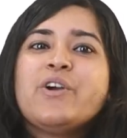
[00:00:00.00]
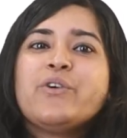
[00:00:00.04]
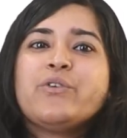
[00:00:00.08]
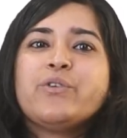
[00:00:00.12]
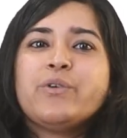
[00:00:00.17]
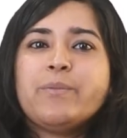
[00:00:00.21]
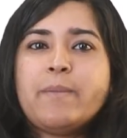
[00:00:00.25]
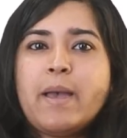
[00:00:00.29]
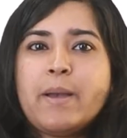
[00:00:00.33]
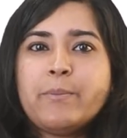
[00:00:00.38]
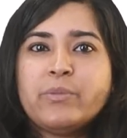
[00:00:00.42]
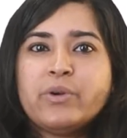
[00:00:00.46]

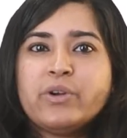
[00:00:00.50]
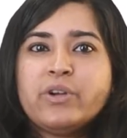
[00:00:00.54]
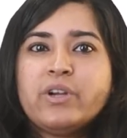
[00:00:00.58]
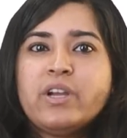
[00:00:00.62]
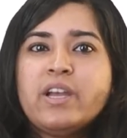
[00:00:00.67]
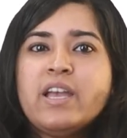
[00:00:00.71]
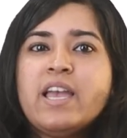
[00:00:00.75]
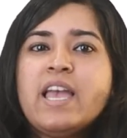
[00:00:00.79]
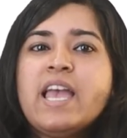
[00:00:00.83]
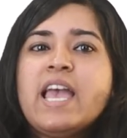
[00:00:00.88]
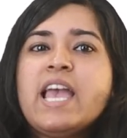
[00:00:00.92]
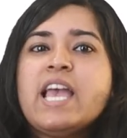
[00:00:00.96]

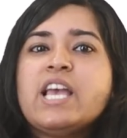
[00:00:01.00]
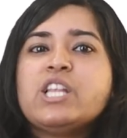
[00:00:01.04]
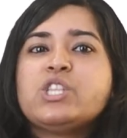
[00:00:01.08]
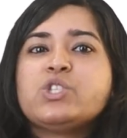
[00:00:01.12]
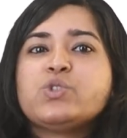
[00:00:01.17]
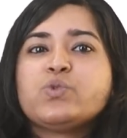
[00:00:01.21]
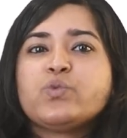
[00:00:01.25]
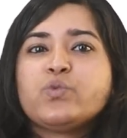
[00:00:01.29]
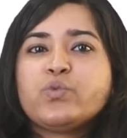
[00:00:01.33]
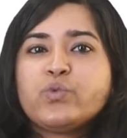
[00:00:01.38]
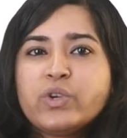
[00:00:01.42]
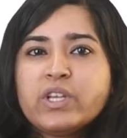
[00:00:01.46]
Remember,
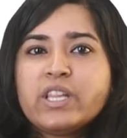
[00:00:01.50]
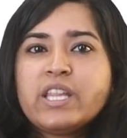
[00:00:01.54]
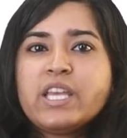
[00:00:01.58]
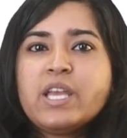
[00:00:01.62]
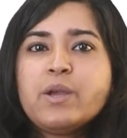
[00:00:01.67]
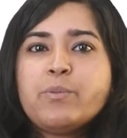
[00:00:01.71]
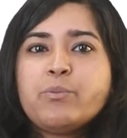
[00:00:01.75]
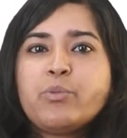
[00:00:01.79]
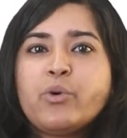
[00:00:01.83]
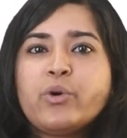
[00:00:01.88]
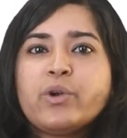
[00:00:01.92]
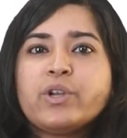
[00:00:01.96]
it's really
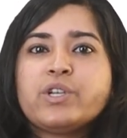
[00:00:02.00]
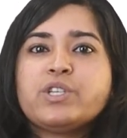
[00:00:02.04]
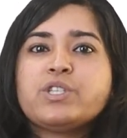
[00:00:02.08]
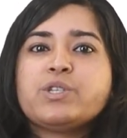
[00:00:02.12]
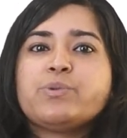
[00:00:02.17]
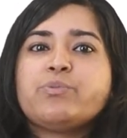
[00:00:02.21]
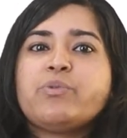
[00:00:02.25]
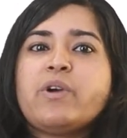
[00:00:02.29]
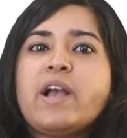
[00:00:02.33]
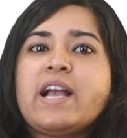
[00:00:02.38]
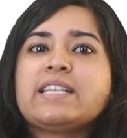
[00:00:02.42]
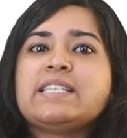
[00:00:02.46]
important
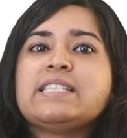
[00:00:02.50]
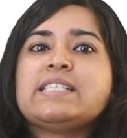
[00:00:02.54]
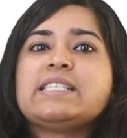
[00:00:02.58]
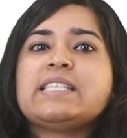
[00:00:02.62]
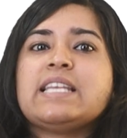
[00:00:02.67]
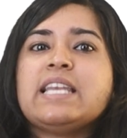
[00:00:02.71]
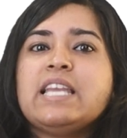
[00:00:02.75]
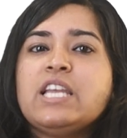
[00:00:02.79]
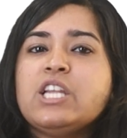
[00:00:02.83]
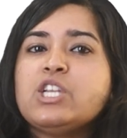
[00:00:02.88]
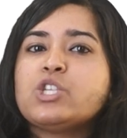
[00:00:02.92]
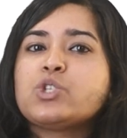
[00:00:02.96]
to
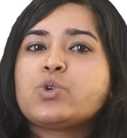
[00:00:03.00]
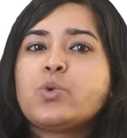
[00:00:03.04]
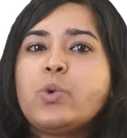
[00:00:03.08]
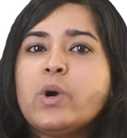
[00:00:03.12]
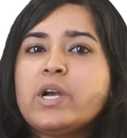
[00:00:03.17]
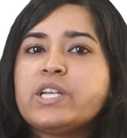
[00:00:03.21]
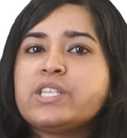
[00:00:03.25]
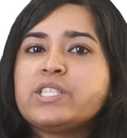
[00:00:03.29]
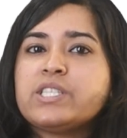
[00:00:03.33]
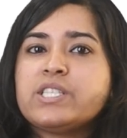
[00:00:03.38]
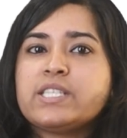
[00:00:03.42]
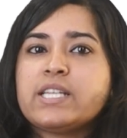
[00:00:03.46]
practice each
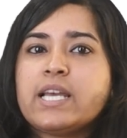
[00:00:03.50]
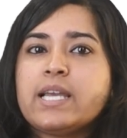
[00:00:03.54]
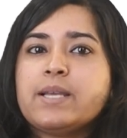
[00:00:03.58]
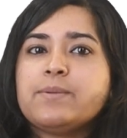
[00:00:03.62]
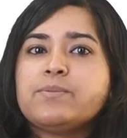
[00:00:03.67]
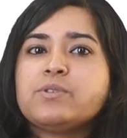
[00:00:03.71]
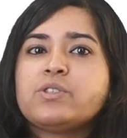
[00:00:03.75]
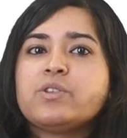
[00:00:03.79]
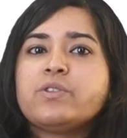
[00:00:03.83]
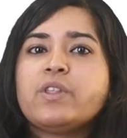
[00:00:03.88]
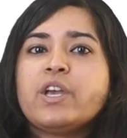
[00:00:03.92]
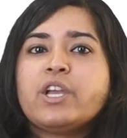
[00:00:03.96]
question
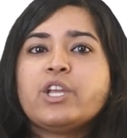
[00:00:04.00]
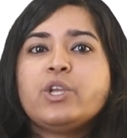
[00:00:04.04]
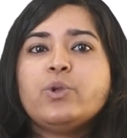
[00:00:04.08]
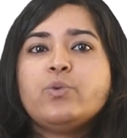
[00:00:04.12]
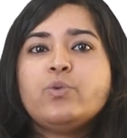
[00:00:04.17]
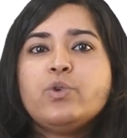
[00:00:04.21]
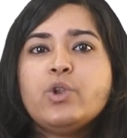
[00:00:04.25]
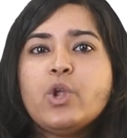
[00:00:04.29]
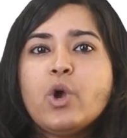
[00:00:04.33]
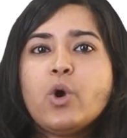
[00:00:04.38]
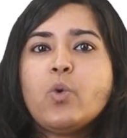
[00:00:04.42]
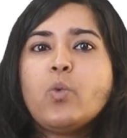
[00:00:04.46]
type so that you
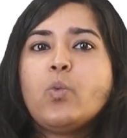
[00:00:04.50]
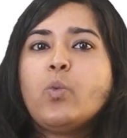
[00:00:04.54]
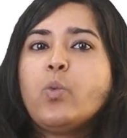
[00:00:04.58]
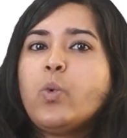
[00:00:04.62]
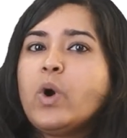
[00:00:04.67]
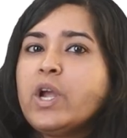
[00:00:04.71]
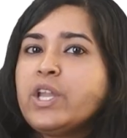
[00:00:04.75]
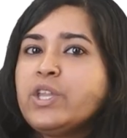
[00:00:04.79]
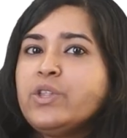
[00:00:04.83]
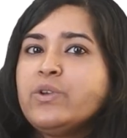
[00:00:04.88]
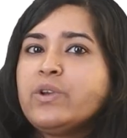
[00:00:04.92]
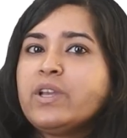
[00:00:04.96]
know
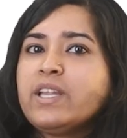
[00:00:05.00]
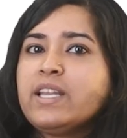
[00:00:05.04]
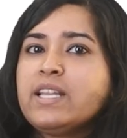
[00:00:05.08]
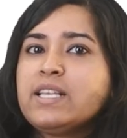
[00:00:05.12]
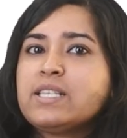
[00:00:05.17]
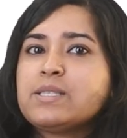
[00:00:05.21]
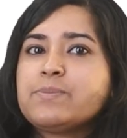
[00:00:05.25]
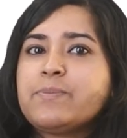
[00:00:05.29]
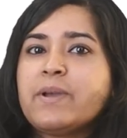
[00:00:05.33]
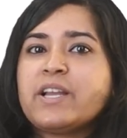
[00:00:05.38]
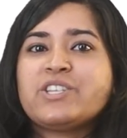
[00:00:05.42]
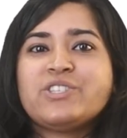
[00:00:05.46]
what you can
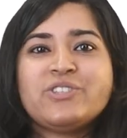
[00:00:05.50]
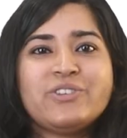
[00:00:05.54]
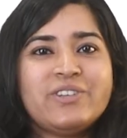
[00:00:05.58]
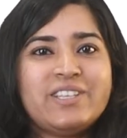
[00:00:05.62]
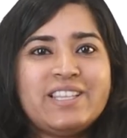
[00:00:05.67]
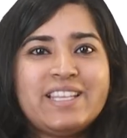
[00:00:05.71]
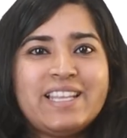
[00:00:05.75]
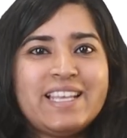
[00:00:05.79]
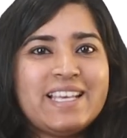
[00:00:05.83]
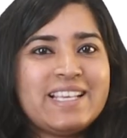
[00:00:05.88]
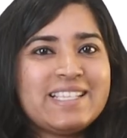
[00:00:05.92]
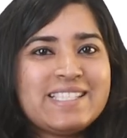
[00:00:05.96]
expect
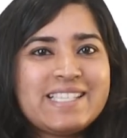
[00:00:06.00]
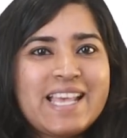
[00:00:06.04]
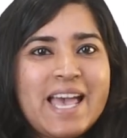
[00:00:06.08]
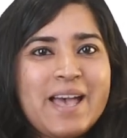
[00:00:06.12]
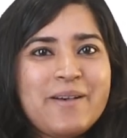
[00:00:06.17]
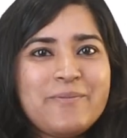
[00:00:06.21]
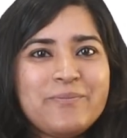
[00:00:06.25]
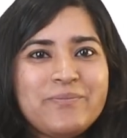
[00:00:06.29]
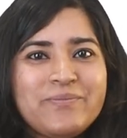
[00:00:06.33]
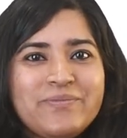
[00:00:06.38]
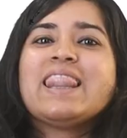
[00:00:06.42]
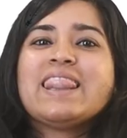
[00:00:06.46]
during the
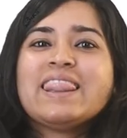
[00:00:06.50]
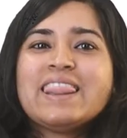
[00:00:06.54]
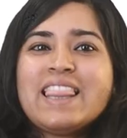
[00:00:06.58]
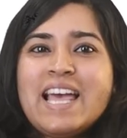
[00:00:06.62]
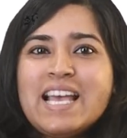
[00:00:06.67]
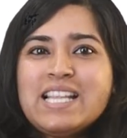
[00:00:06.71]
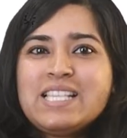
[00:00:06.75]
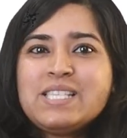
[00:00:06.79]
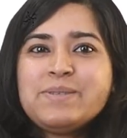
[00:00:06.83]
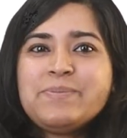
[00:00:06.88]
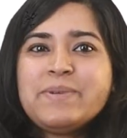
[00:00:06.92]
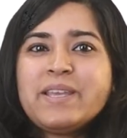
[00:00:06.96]
exam.
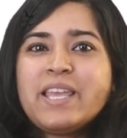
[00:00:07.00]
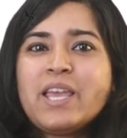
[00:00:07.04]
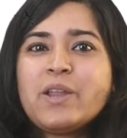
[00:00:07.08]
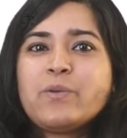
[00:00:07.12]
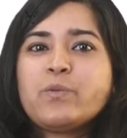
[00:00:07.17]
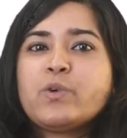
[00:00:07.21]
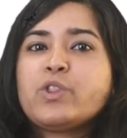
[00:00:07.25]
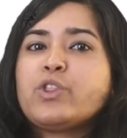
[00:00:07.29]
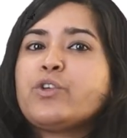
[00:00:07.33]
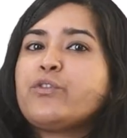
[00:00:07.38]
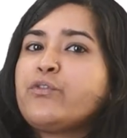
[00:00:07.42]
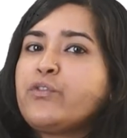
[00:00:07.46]
Let's
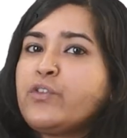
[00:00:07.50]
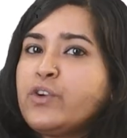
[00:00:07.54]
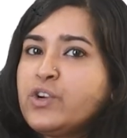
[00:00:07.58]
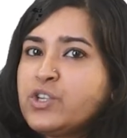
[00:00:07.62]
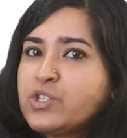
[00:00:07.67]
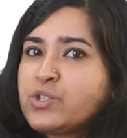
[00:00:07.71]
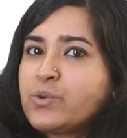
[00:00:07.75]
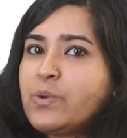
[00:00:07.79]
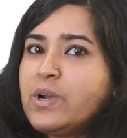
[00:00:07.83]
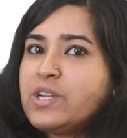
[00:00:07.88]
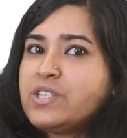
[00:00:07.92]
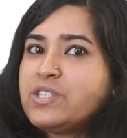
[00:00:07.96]
begin with the
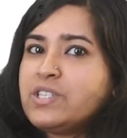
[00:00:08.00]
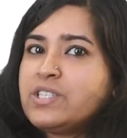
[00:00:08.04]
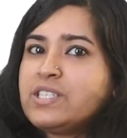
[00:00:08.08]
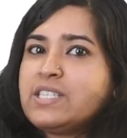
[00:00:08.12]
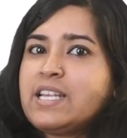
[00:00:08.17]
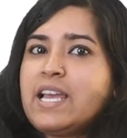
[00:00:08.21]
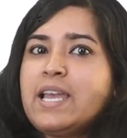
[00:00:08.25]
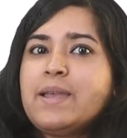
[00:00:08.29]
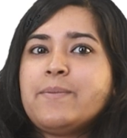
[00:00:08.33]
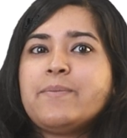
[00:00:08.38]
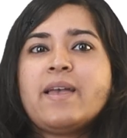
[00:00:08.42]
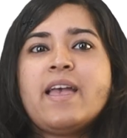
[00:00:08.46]
first question
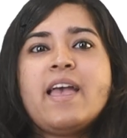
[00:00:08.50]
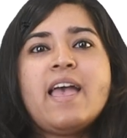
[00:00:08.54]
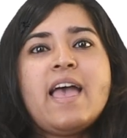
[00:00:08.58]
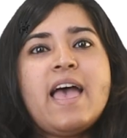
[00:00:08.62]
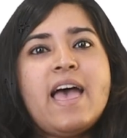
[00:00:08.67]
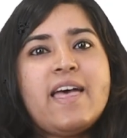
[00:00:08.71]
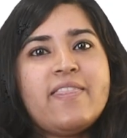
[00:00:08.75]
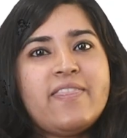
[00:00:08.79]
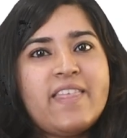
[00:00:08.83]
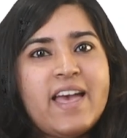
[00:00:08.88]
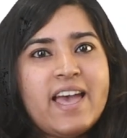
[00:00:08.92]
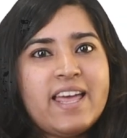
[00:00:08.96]
type,
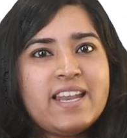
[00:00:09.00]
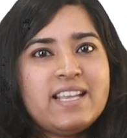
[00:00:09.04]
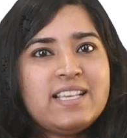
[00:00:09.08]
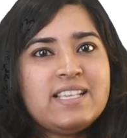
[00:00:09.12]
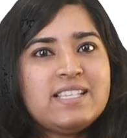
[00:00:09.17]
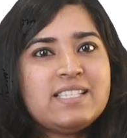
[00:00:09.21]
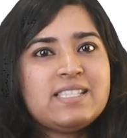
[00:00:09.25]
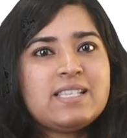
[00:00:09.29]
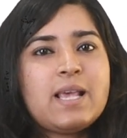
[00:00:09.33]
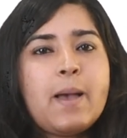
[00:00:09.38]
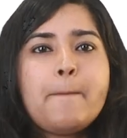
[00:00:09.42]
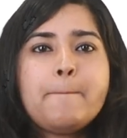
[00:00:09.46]
and that
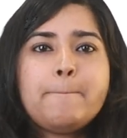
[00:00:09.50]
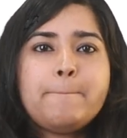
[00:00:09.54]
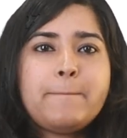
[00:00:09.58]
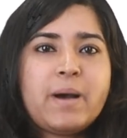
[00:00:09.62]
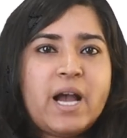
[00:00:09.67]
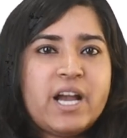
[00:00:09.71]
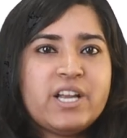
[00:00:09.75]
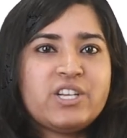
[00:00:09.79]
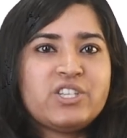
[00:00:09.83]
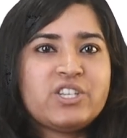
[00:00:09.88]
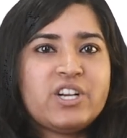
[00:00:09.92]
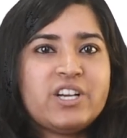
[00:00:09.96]
is
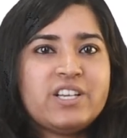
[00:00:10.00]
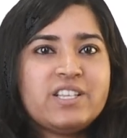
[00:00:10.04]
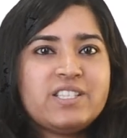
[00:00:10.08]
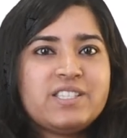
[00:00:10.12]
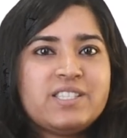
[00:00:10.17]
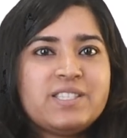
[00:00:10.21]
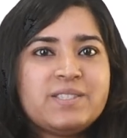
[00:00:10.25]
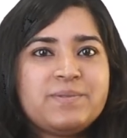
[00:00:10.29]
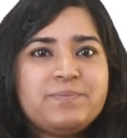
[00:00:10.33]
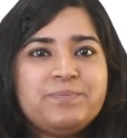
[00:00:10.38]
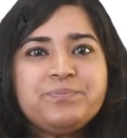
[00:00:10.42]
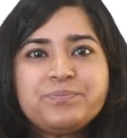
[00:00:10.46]
pie
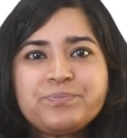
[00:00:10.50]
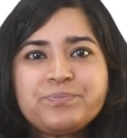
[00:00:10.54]
charts.